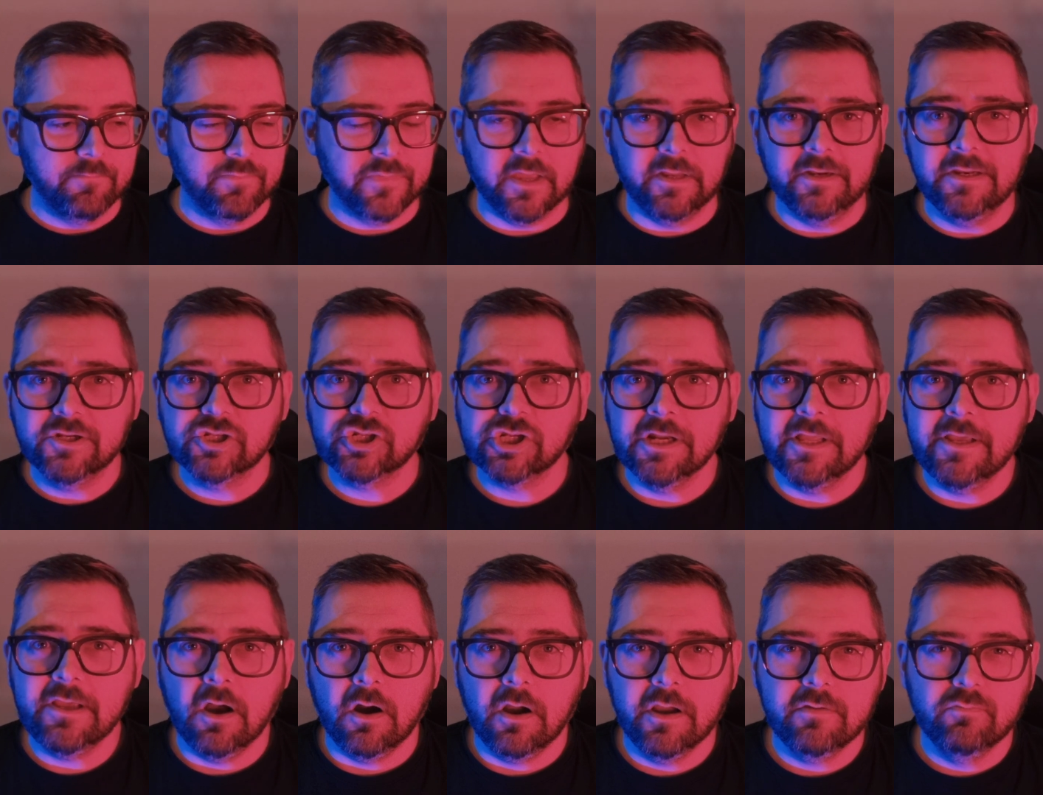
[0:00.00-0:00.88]

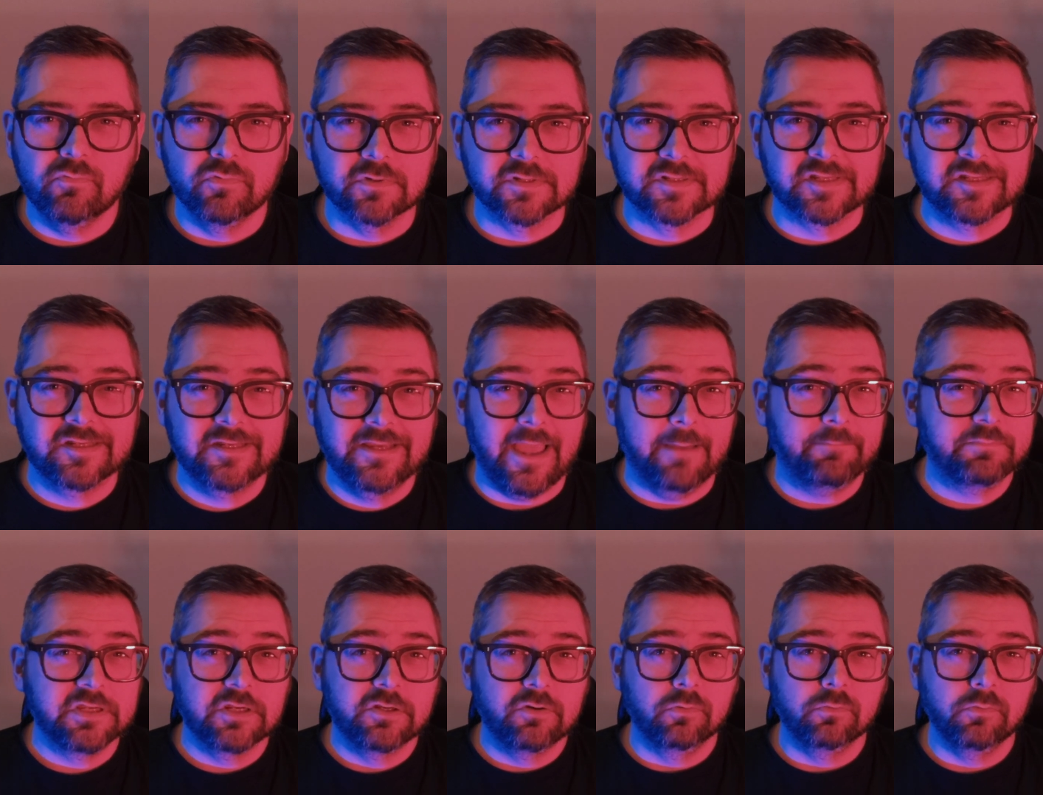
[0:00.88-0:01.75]
Initially, I was
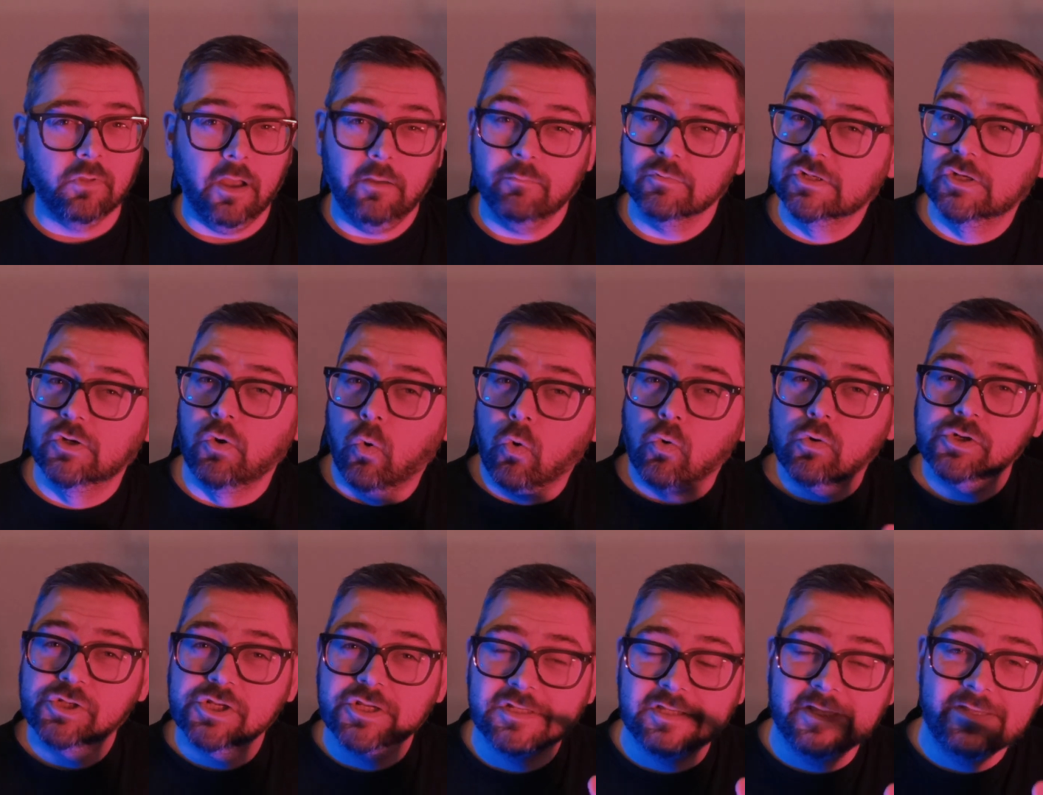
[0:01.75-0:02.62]
skeptical. I was
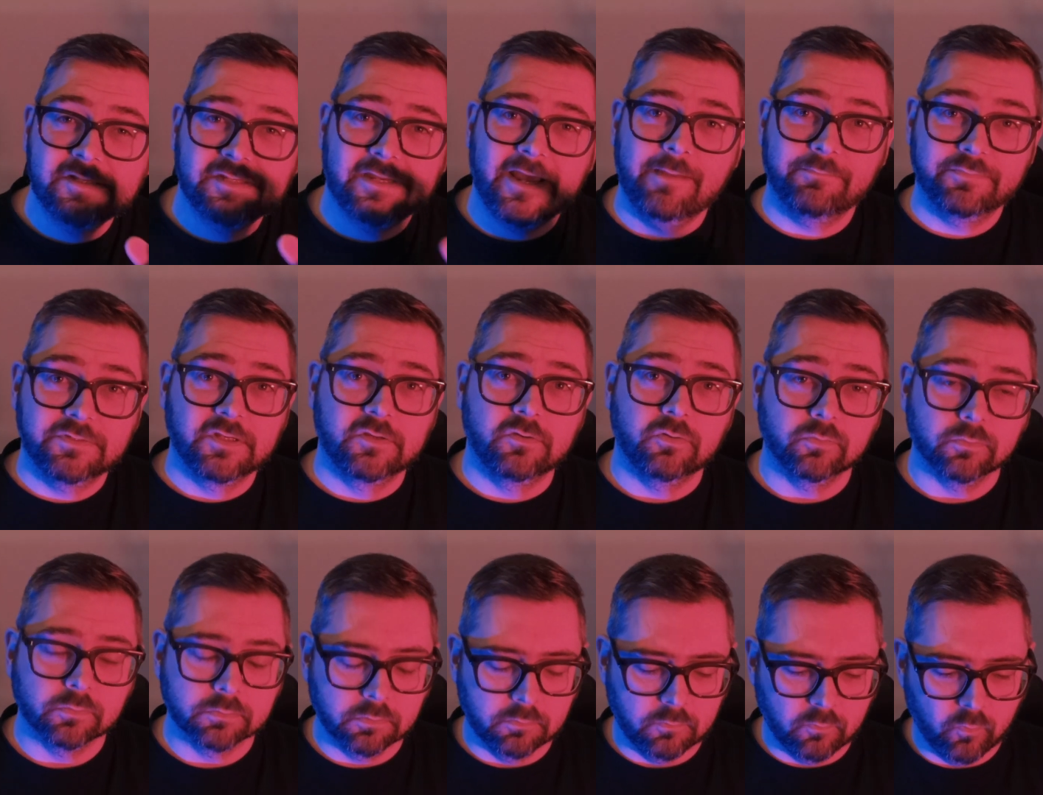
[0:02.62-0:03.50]
cautiously
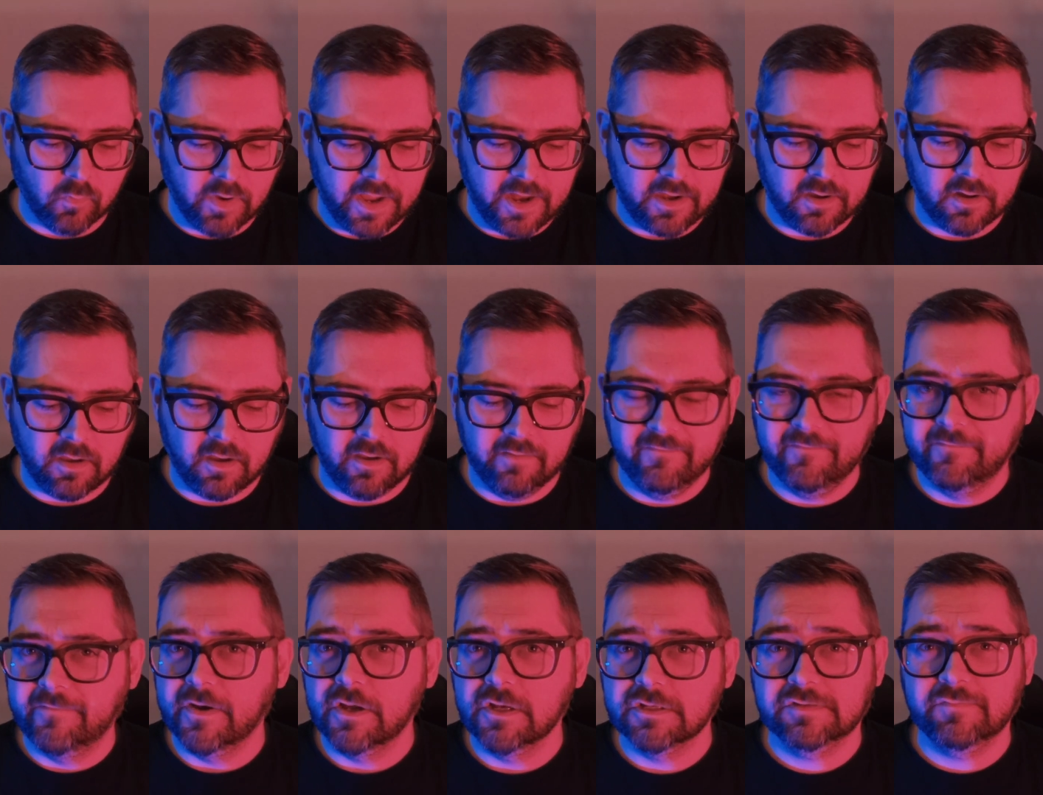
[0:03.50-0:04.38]
skeptical when I
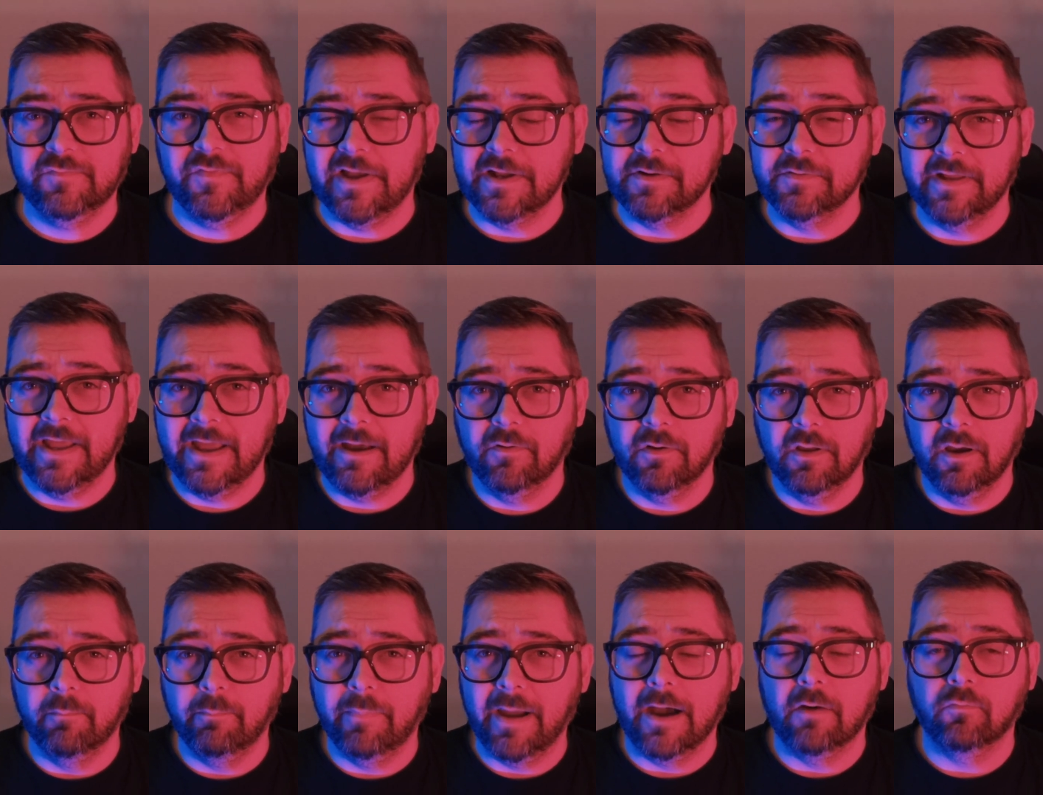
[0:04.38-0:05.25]
first found out
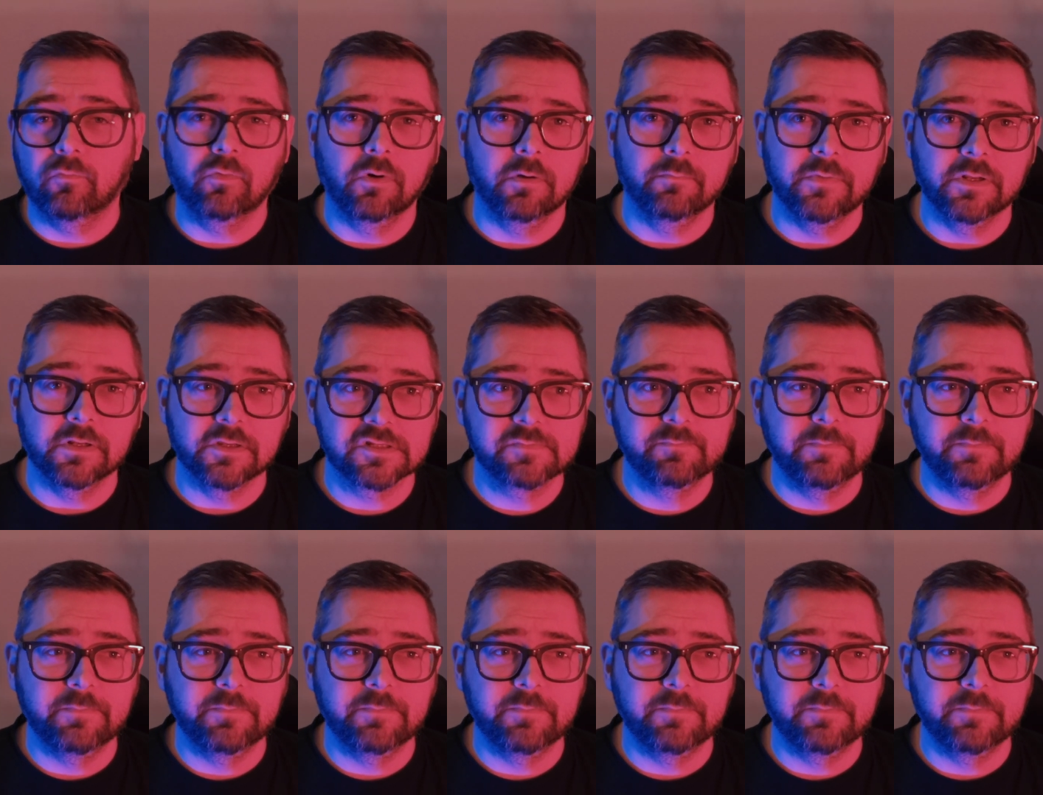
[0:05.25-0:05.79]
about Romulus,